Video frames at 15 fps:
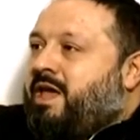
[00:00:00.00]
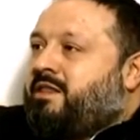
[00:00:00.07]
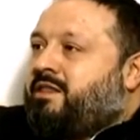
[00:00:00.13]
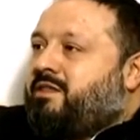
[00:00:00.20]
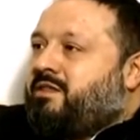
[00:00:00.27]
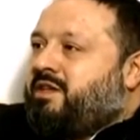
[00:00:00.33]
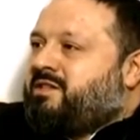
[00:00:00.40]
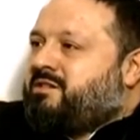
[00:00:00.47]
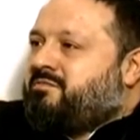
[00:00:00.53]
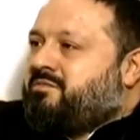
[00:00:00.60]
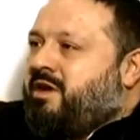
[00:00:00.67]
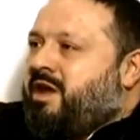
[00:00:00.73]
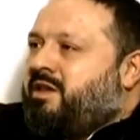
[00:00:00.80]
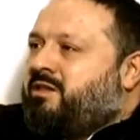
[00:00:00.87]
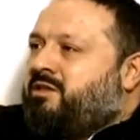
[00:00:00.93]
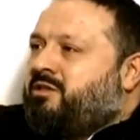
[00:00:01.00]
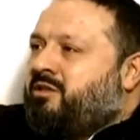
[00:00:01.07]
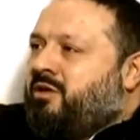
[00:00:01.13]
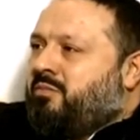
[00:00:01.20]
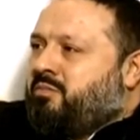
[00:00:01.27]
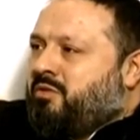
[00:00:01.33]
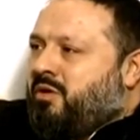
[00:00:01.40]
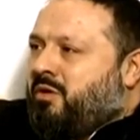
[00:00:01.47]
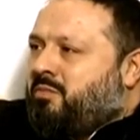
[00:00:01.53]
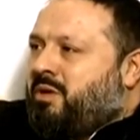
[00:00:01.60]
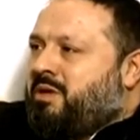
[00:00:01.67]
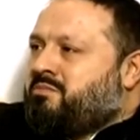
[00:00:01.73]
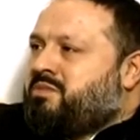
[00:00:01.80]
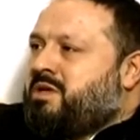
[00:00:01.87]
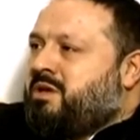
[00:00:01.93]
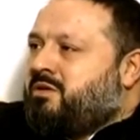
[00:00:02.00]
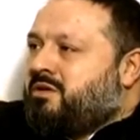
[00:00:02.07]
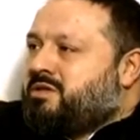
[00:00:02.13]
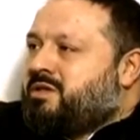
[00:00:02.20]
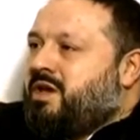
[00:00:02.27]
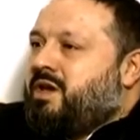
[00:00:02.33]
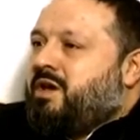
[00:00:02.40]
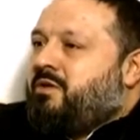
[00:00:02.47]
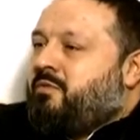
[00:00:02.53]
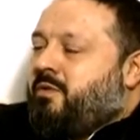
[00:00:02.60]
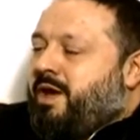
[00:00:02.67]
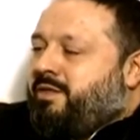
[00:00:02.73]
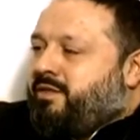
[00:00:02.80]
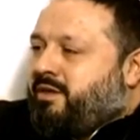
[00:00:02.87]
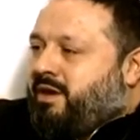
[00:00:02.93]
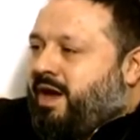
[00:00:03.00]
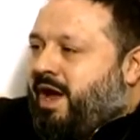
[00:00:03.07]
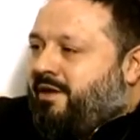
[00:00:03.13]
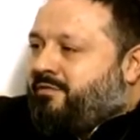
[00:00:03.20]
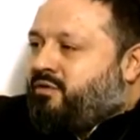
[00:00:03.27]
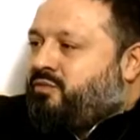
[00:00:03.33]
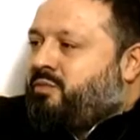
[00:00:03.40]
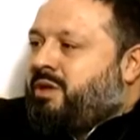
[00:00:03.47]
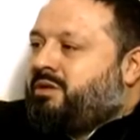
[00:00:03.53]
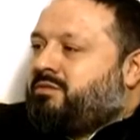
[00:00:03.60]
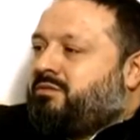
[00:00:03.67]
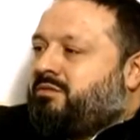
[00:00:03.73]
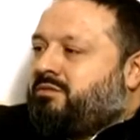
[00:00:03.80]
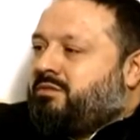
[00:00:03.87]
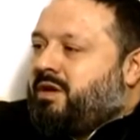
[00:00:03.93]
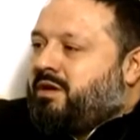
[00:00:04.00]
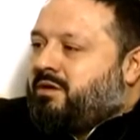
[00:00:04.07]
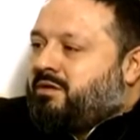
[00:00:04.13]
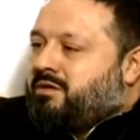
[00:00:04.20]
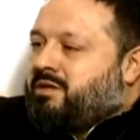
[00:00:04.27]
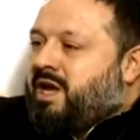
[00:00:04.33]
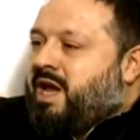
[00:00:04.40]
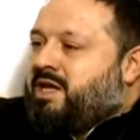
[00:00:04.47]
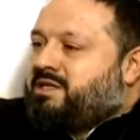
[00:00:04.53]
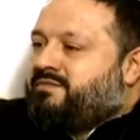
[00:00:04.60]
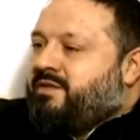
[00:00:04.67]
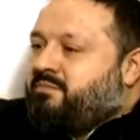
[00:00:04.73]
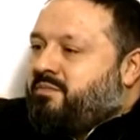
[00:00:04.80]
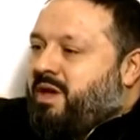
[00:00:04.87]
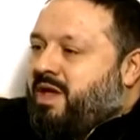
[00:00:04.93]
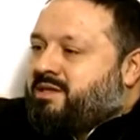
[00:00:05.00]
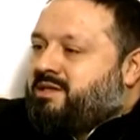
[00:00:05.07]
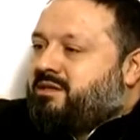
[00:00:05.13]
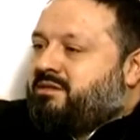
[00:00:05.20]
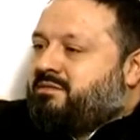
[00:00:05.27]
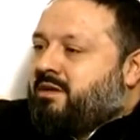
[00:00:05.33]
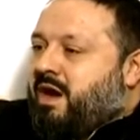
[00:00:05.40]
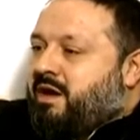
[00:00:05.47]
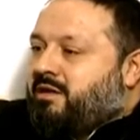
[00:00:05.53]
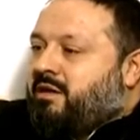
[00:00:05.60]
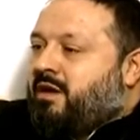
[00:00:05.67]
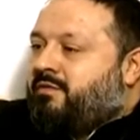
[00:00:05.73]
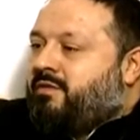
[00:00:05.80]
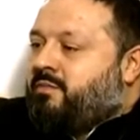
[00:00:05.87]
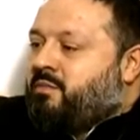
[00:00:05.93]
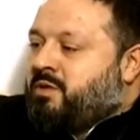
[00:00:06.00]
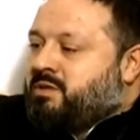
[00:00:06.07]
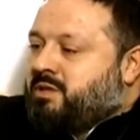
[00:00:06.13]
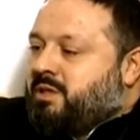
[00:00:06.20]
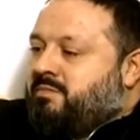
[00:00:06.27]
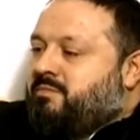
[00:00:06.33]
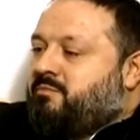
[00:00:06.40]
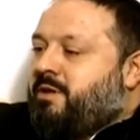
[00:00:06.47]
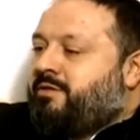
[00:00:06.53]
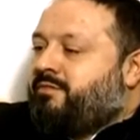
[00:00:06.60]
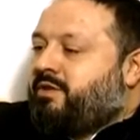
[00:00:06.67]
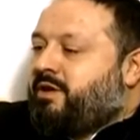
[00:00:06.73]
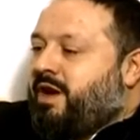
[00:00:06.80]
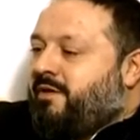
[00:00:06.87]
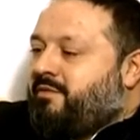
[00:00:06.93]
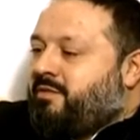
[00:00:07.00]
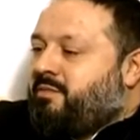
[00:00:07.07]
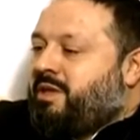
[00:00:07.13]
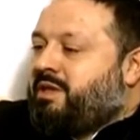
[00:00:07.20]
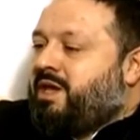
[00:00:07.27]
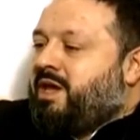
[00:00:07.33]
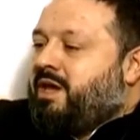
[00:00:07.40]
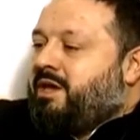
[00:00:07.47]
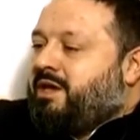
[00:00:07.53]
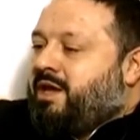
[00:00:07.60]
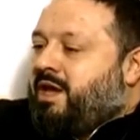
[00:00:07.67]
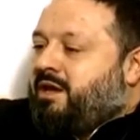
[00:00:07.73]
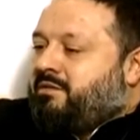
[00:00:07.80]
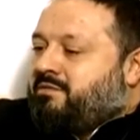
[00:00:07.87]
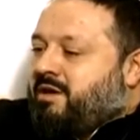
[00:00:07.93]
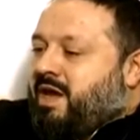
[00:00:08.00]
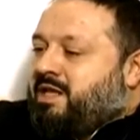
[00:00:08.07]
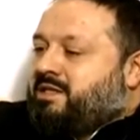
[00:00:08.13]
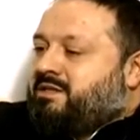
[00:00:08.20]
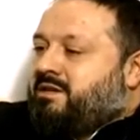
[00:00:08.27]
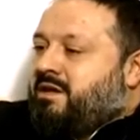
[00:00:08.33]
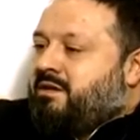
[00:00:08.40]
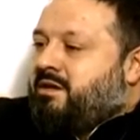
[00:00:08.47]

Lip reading: And this creates no problems, because when the government recognizes the basic right of a Muslim, when the government grants